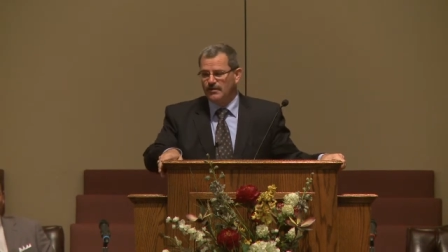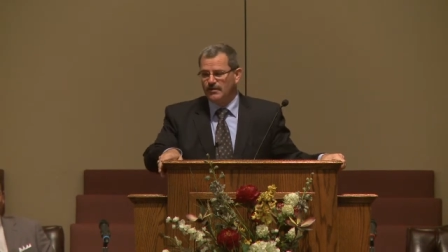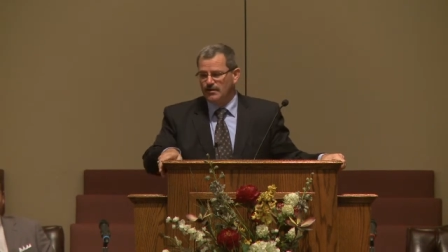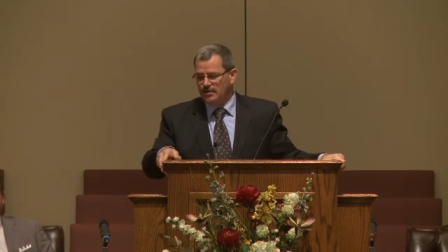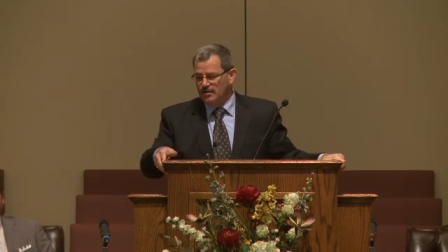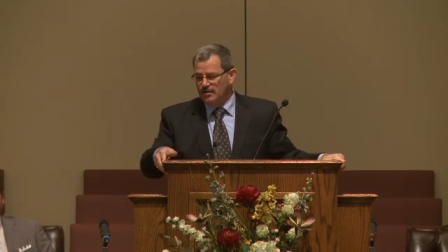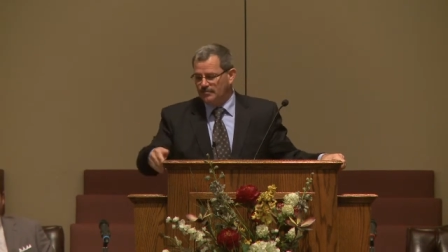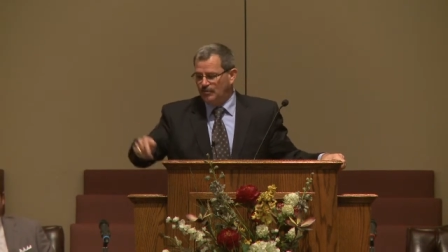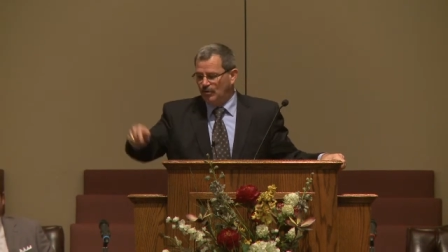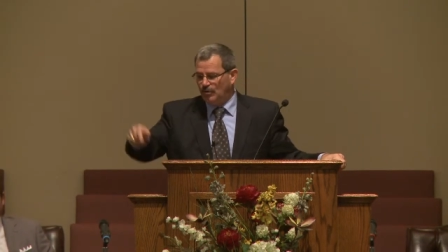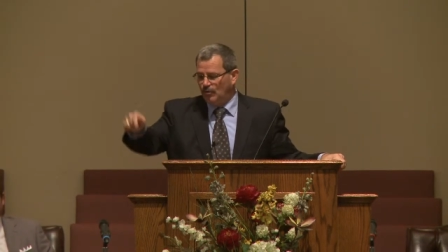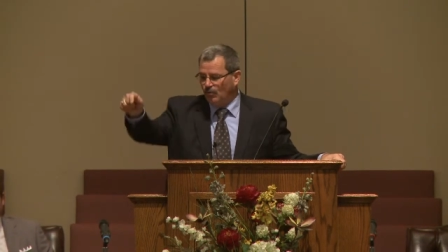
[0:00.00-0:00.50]
You
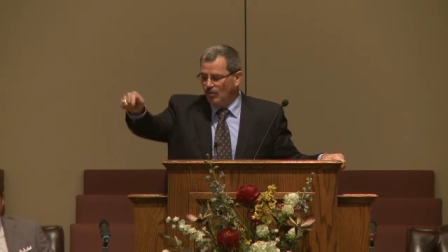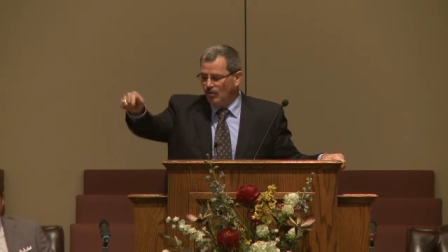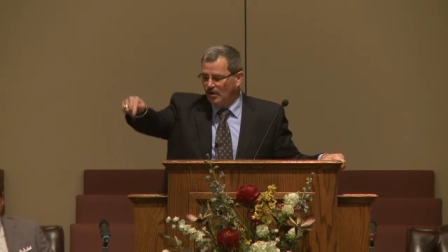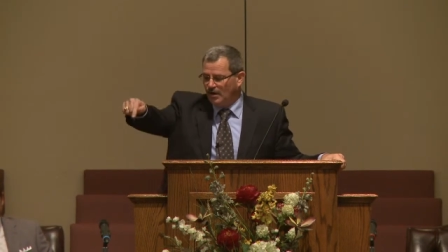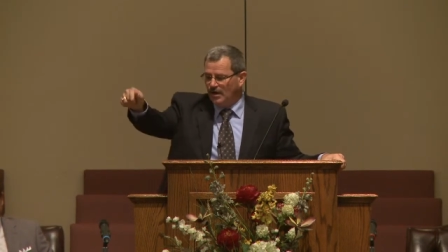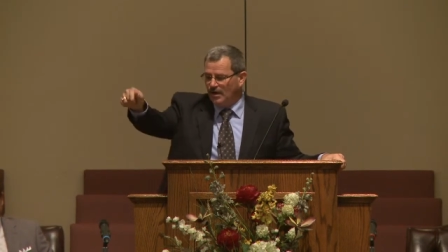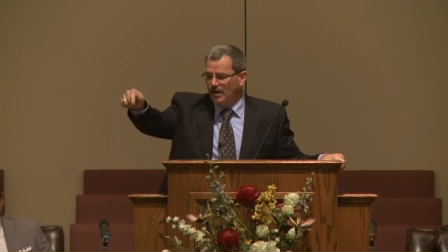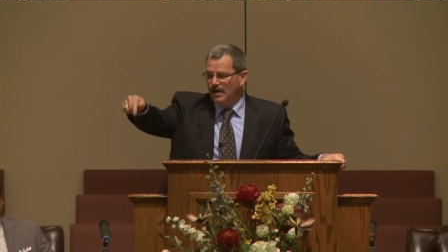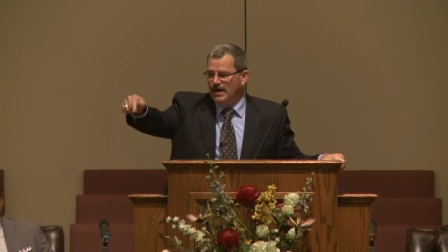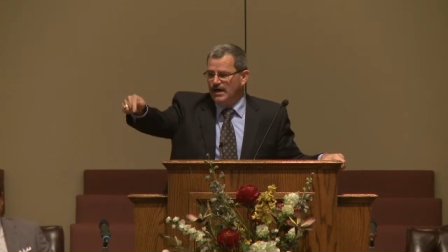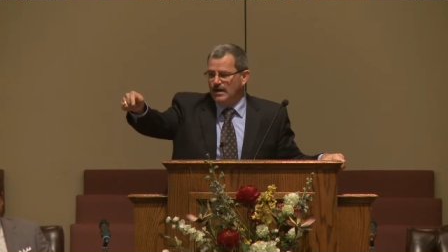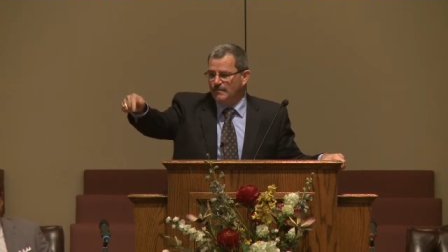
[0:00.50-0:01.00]
put one
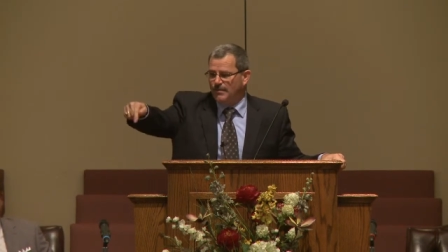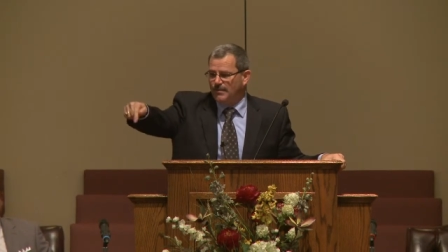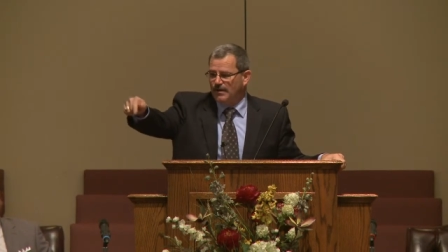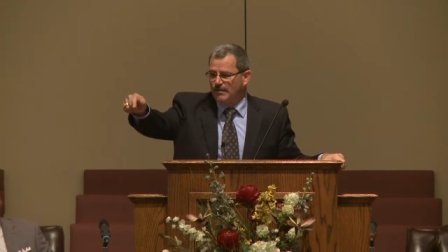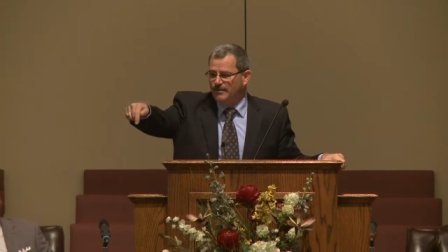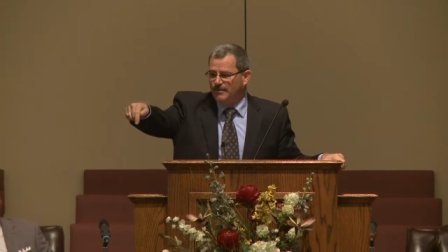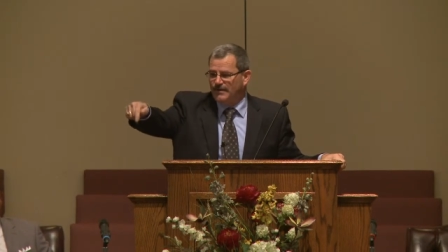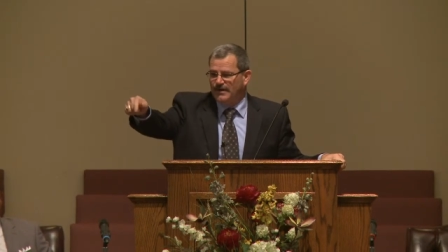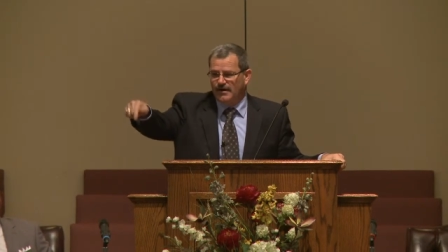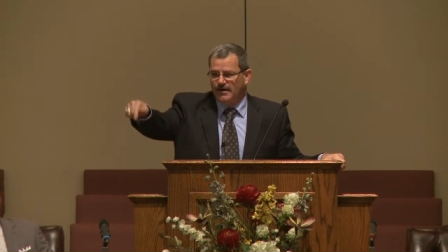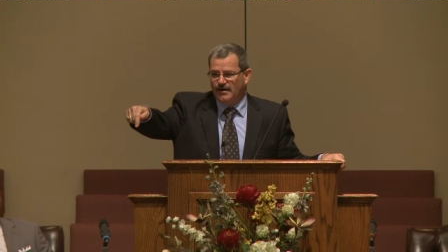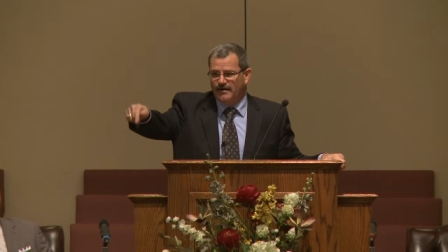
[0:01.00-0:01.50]
lamp up
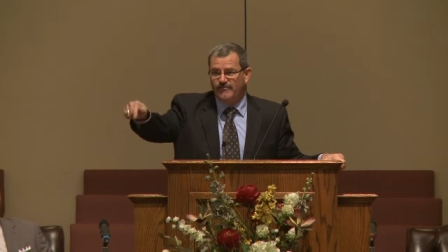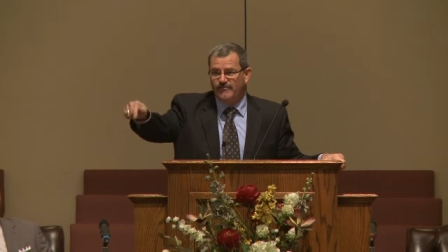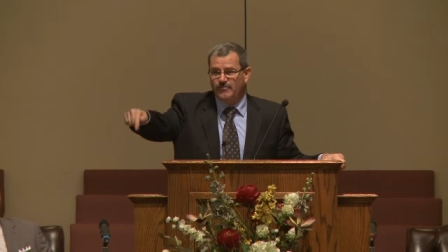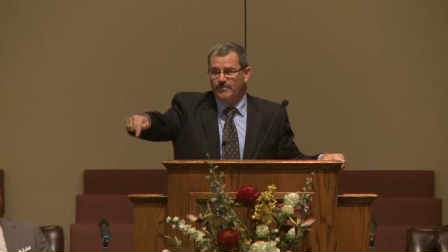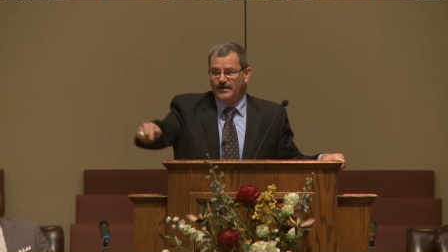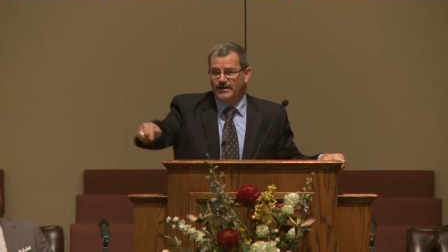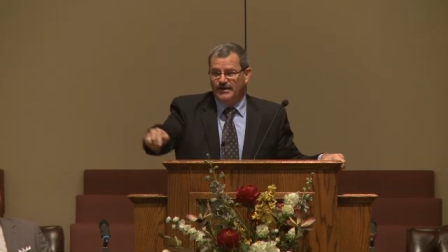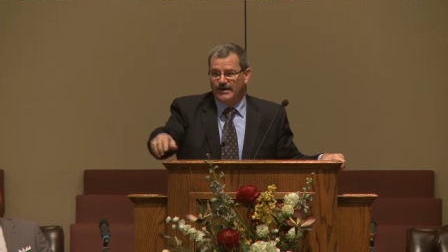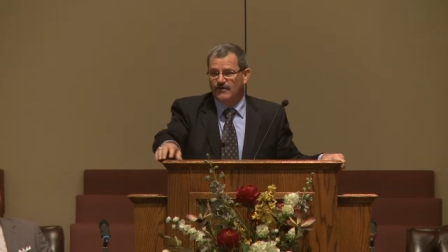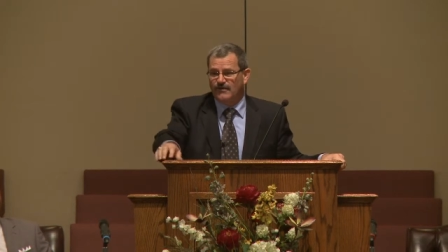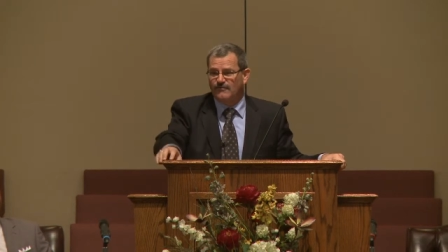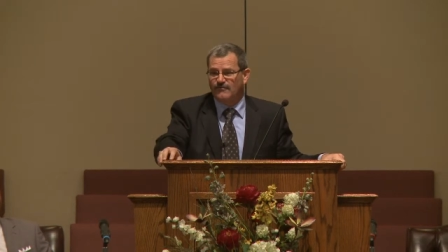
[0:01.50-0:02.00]
here and
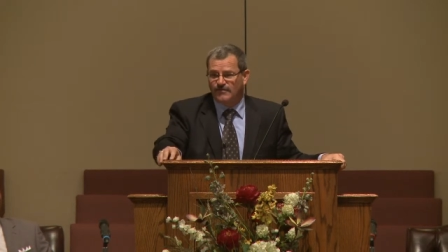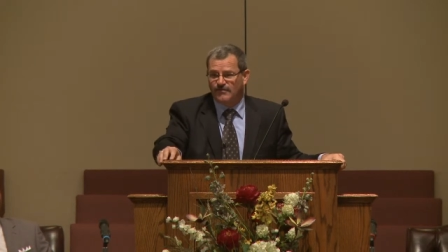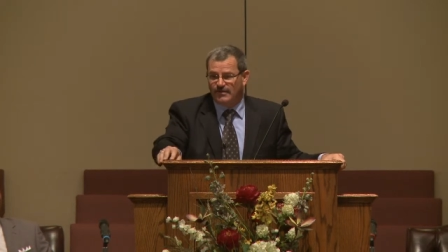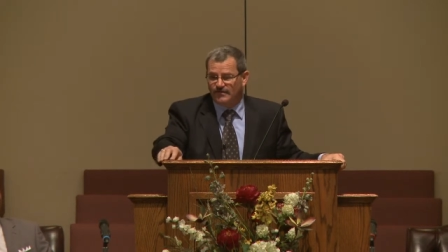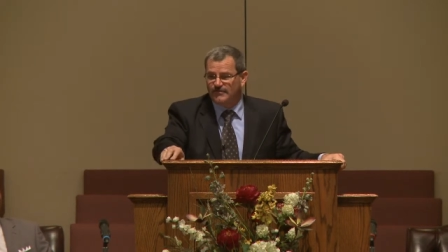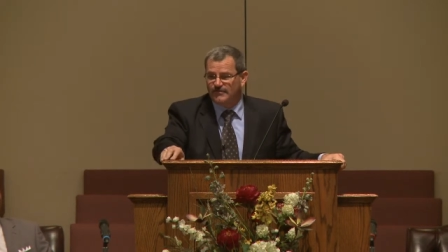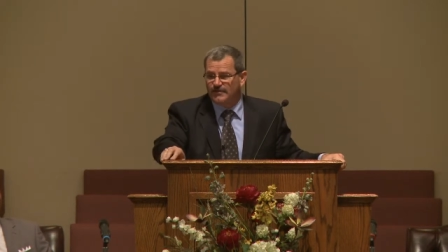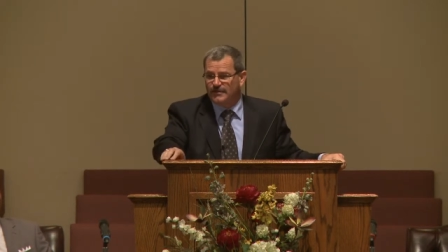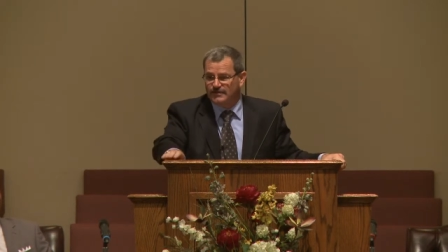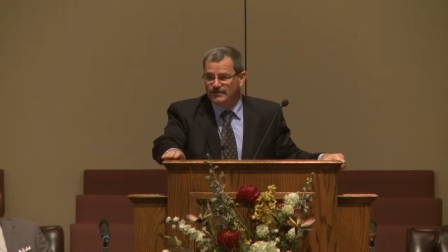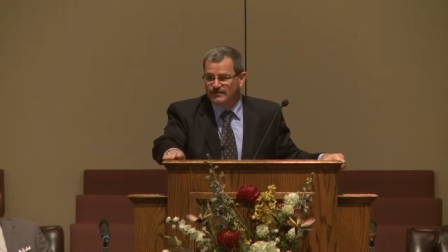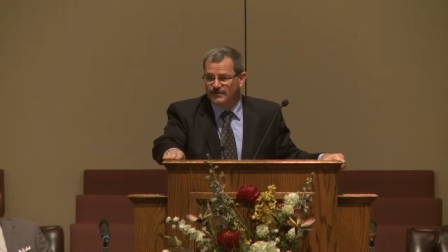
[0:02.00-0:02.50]
everybody else sits
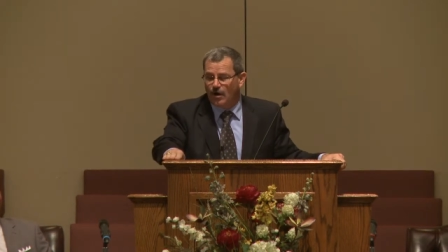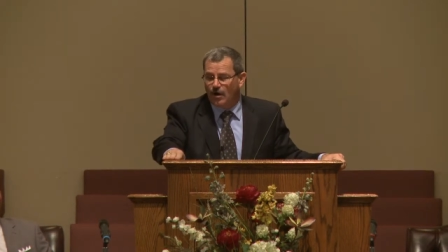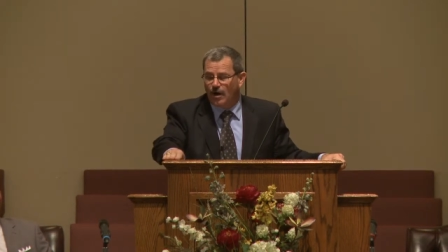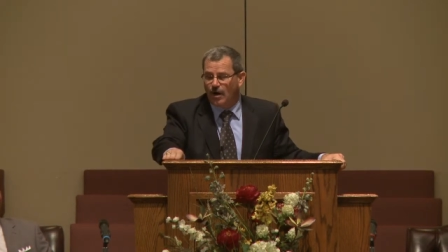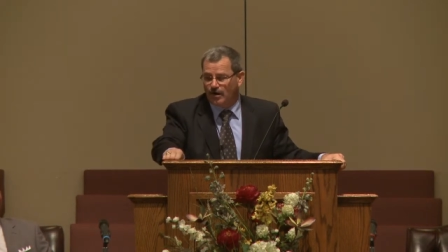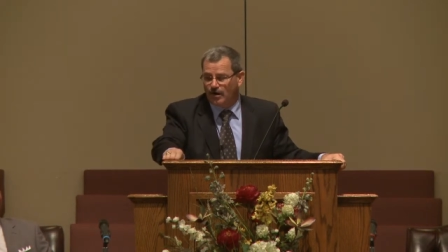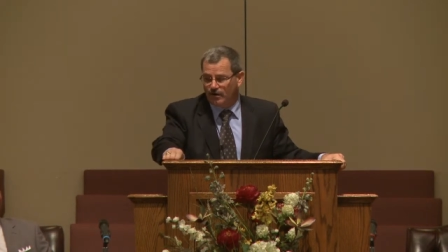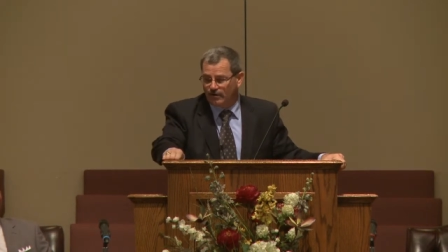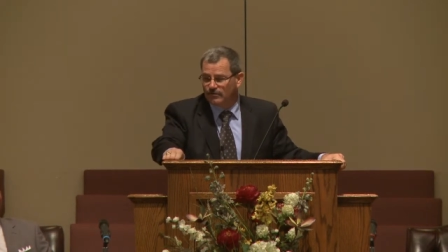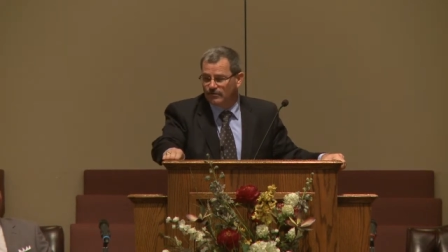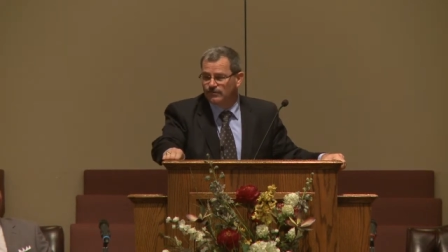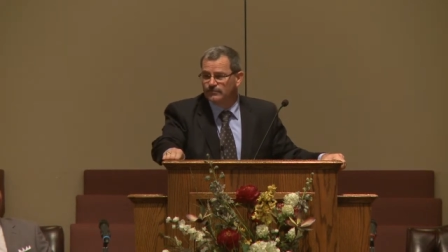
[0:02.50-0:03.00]
in the dark.